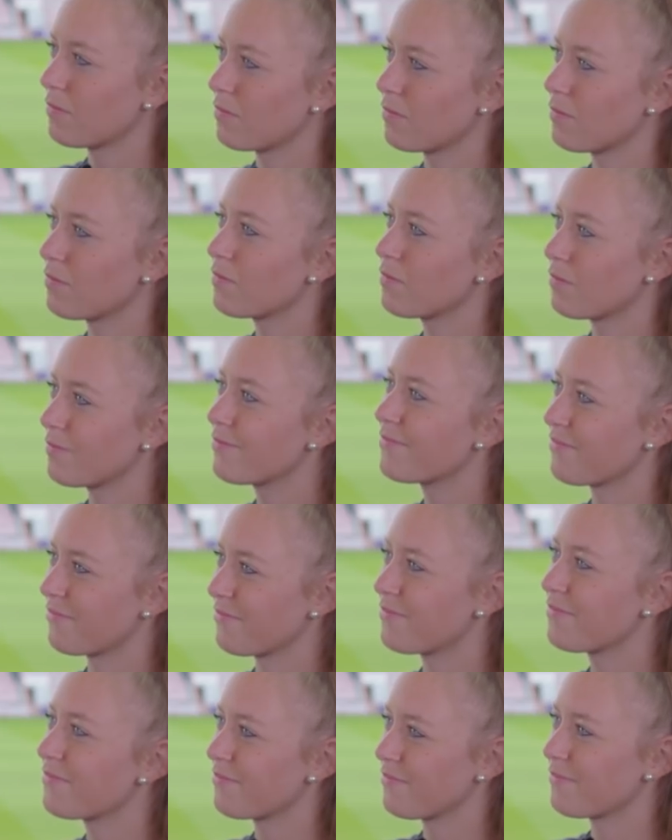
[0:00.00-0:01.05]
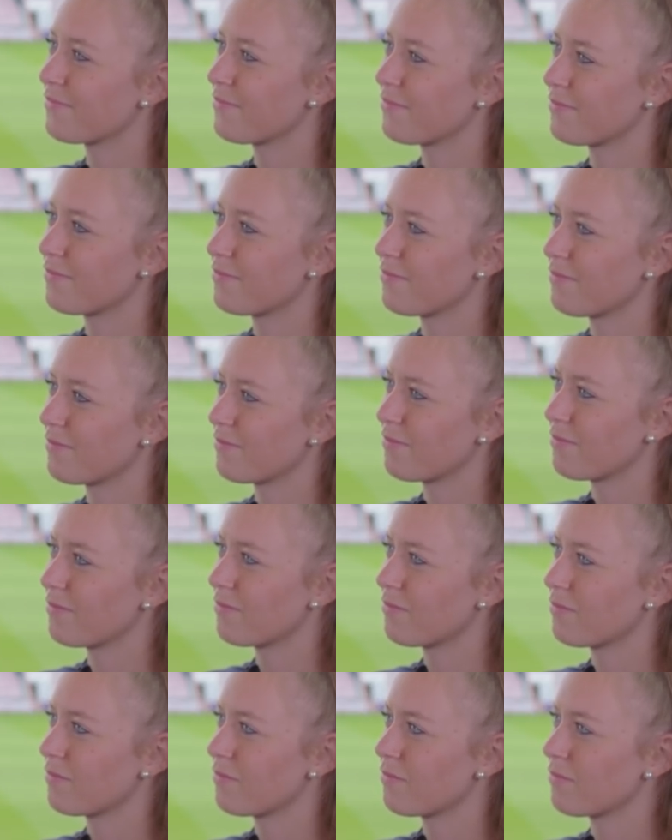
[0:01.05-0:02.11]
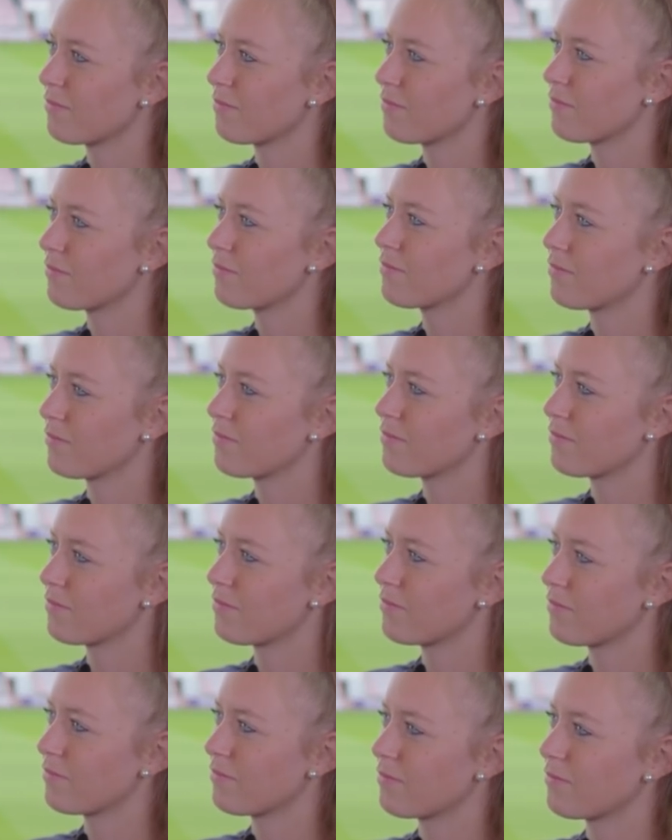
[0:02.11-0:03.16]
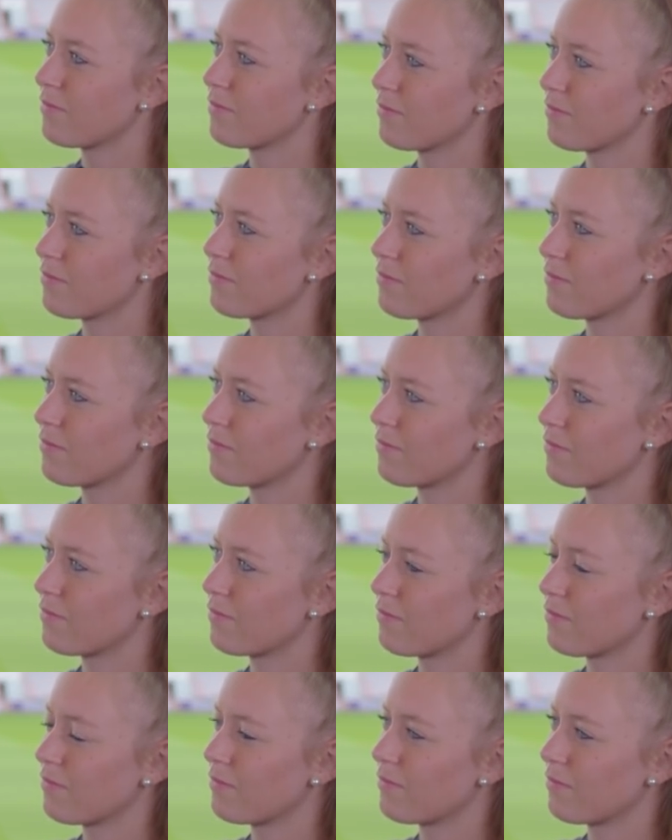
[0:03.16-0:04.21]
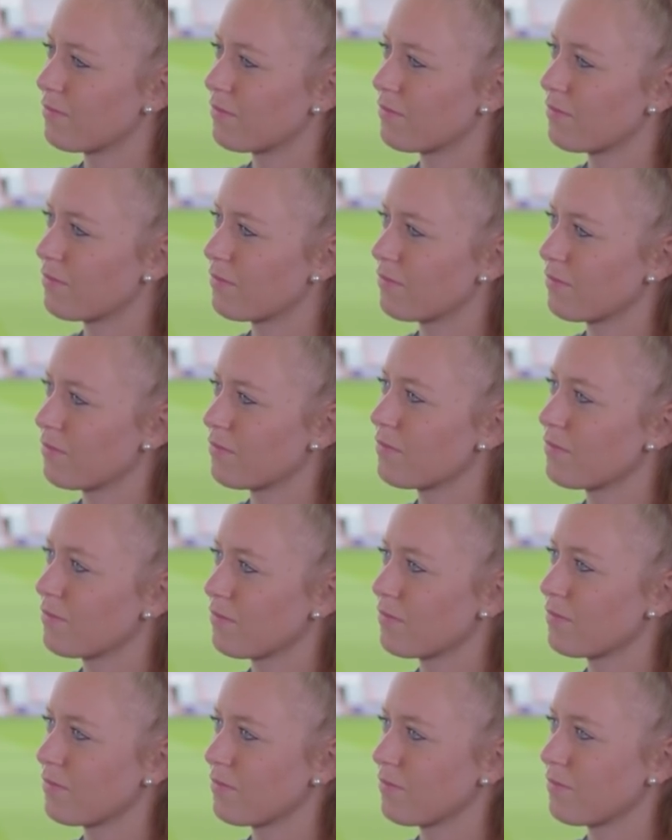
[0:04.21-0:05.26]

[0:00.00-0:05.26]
No words are spoken by the person on screen.